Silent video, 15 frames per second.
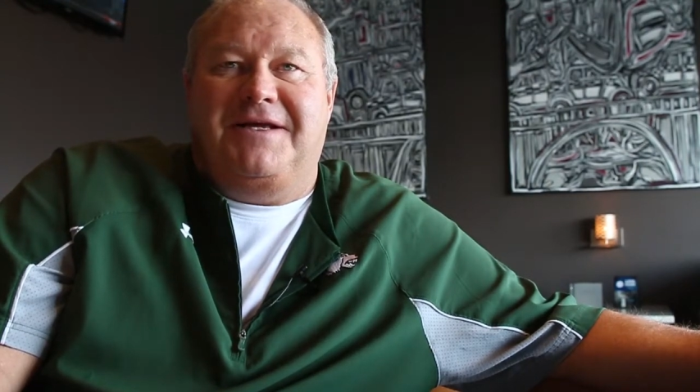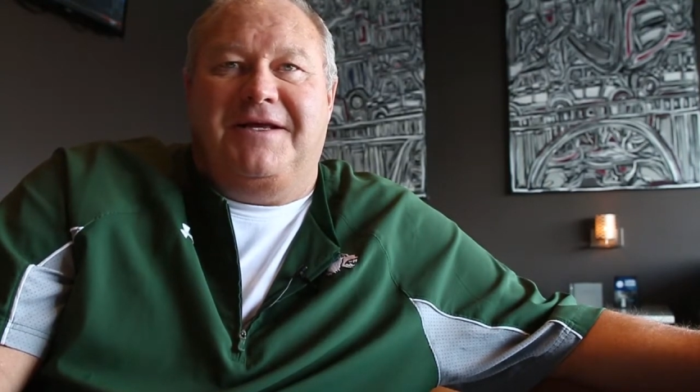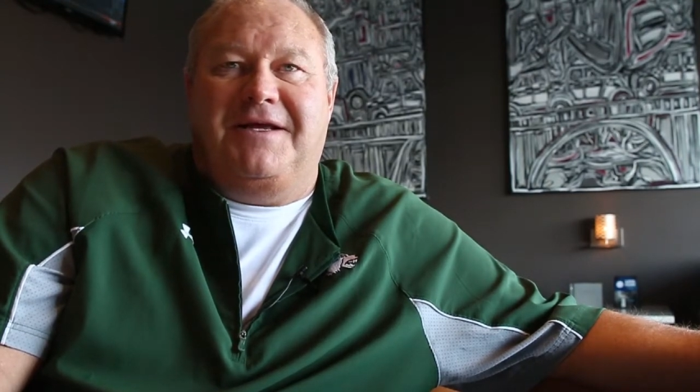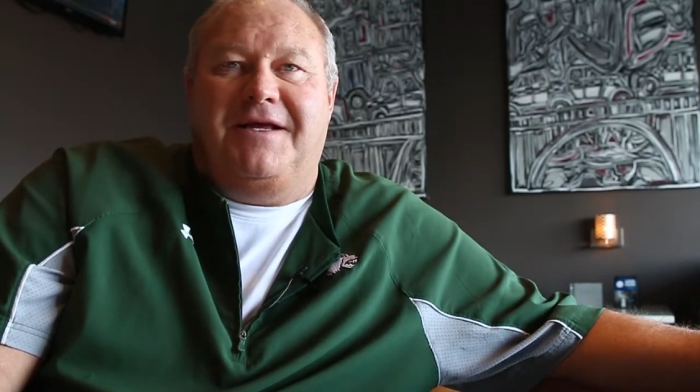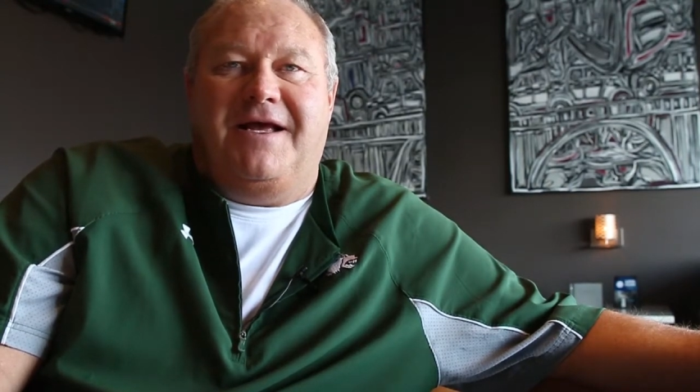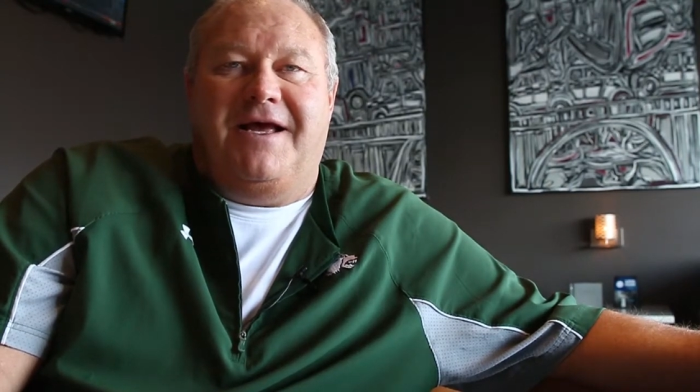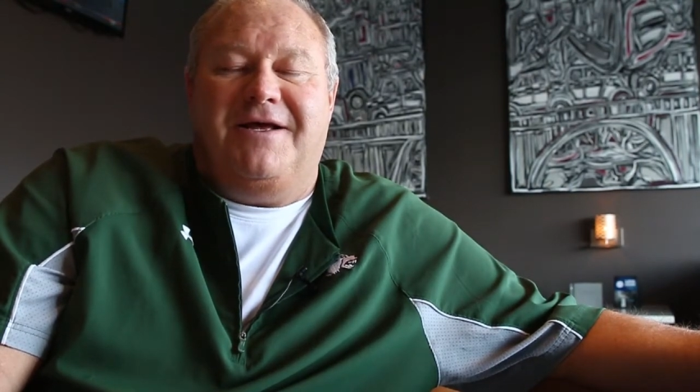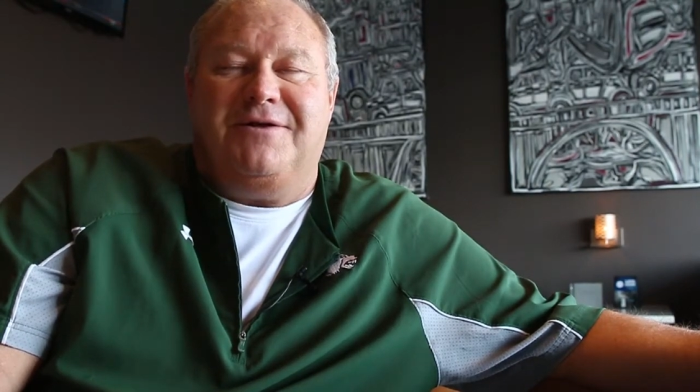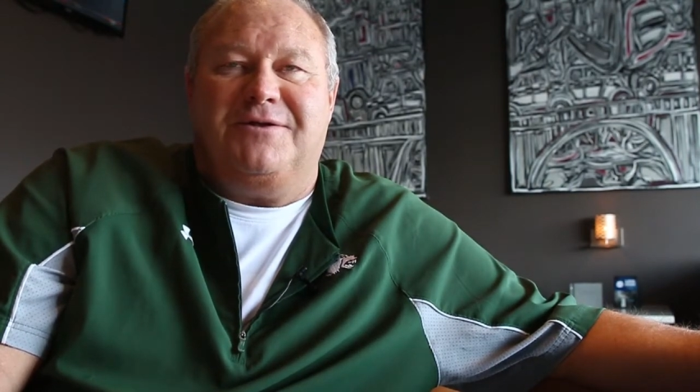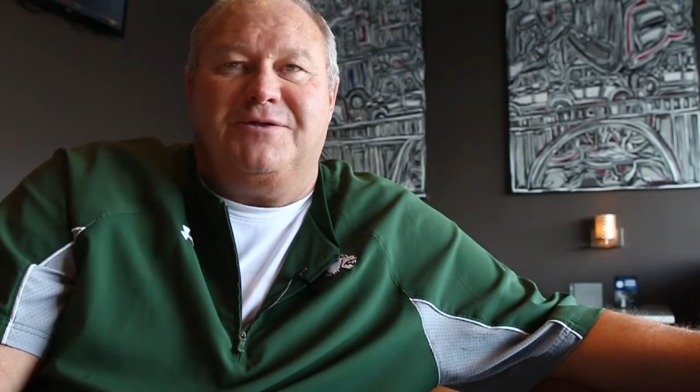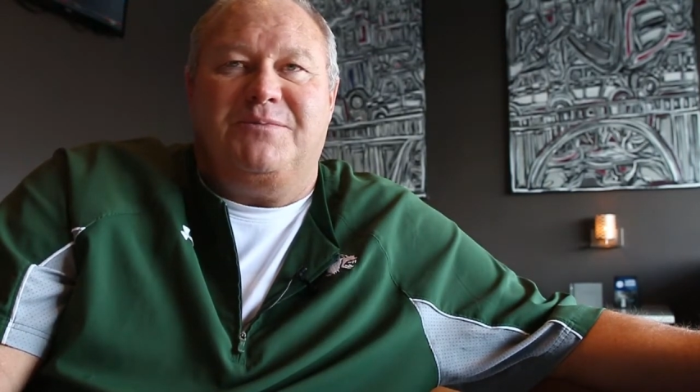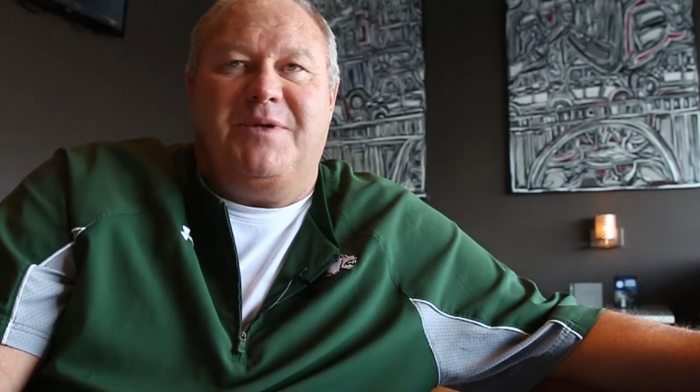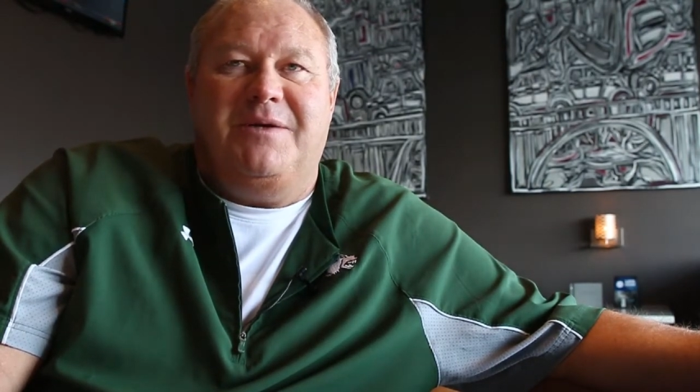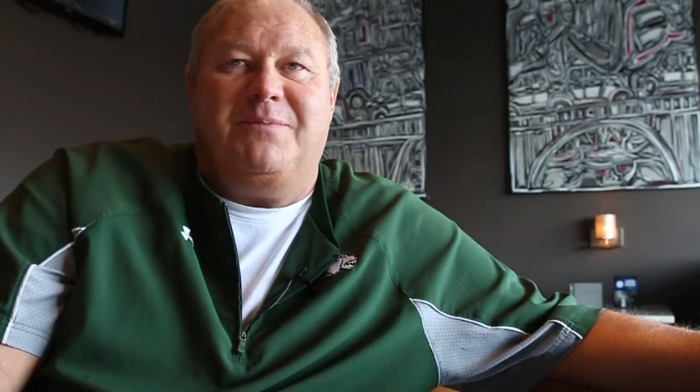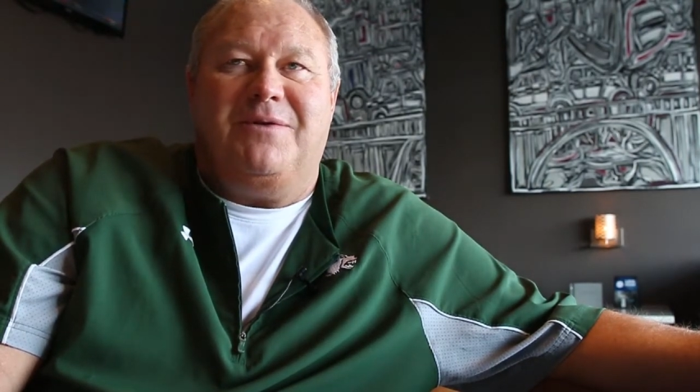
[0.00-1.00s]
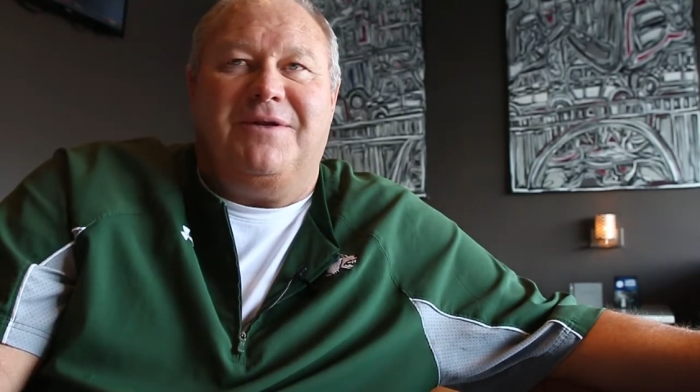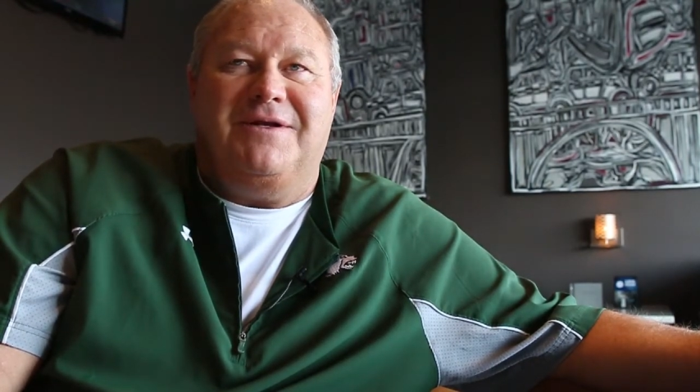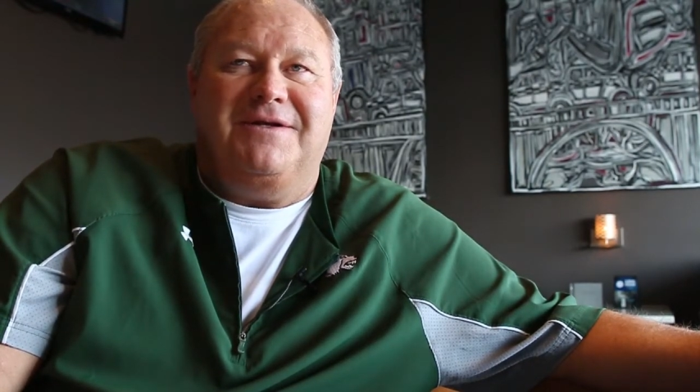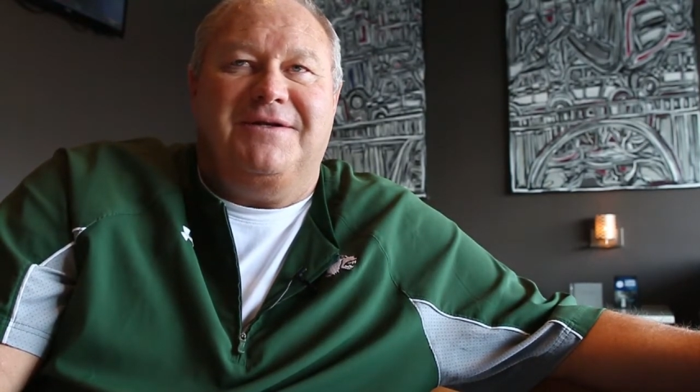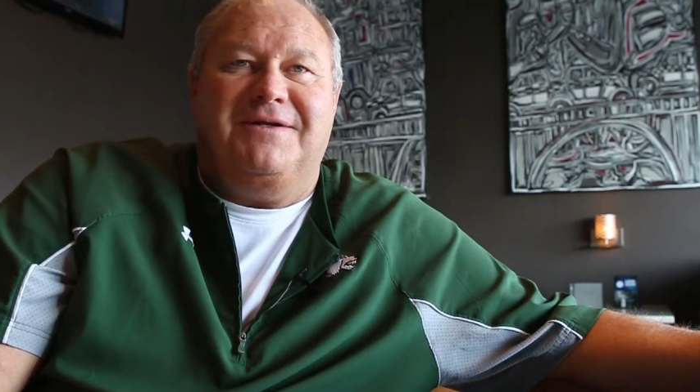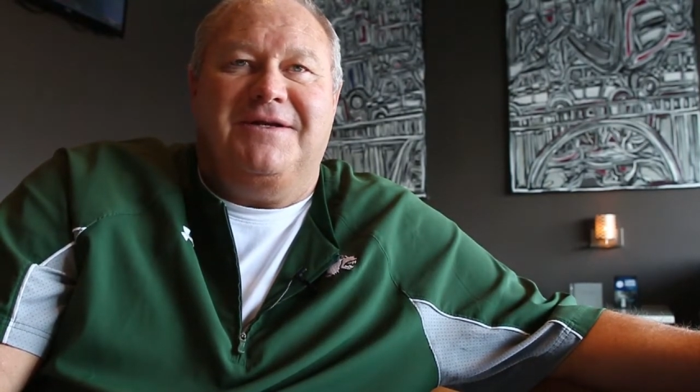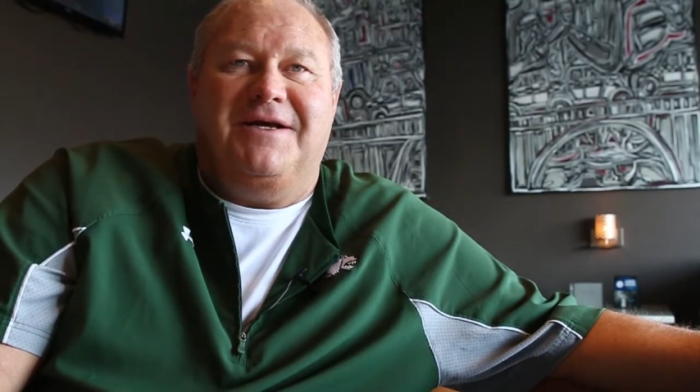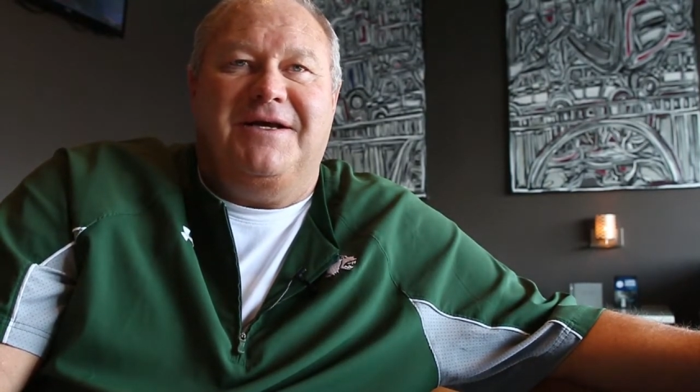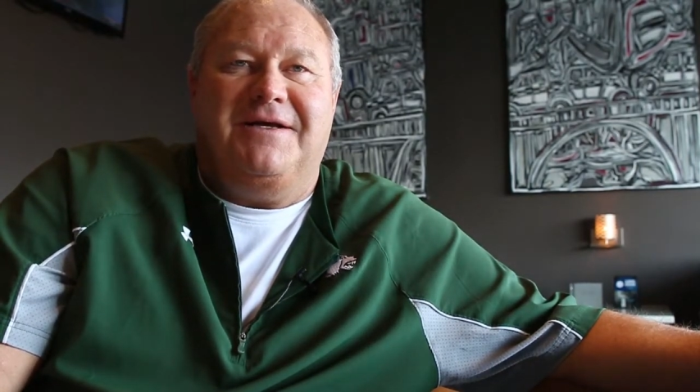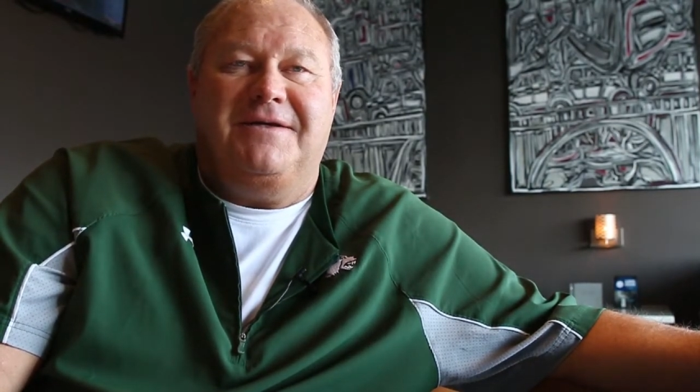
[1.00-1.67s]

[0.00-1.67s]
he handles people and